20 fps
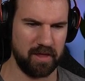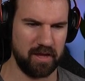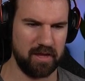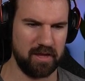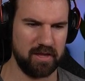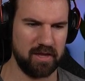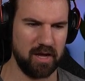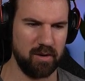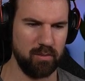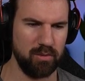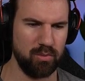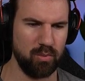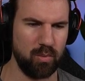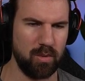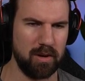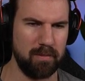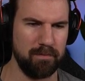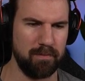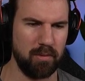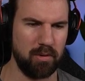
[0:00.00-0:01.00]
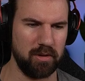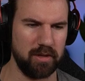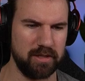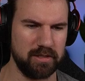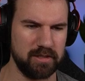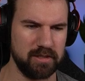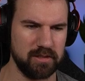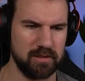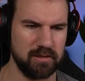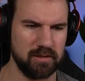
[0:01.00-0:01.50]
A gun with one
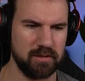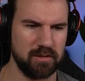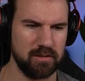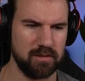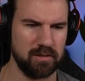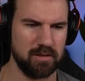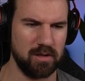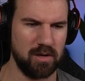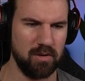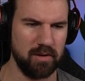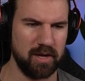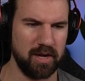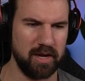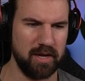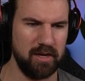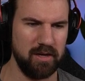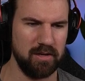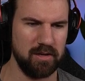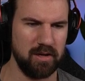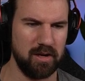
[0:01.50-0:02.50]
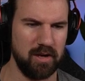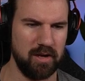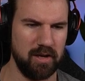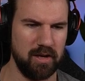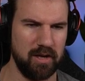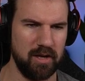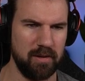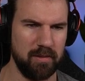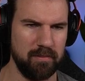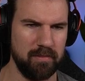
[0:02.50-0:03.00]
bullet. Okay,
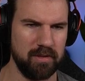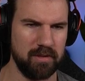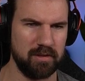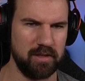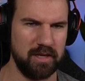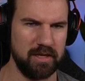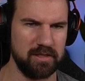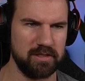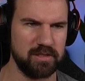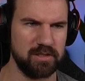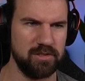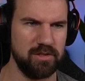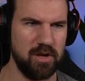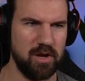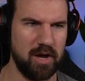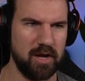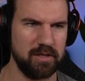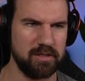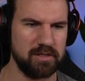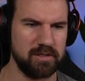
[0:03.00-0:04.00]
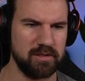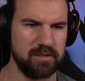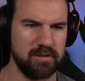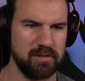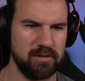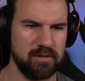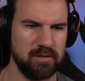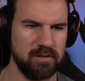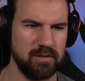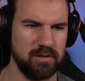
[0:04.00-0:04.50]
um, let's not
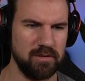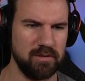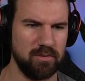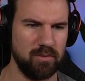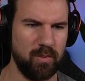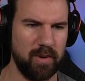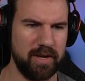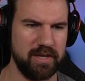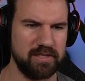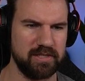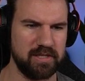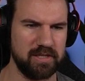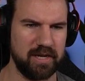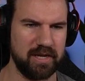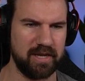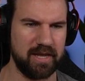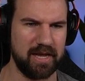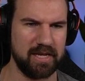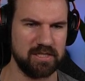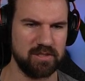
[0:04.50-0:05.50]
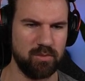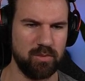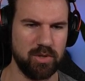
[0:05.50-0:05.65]
waste it, I guess.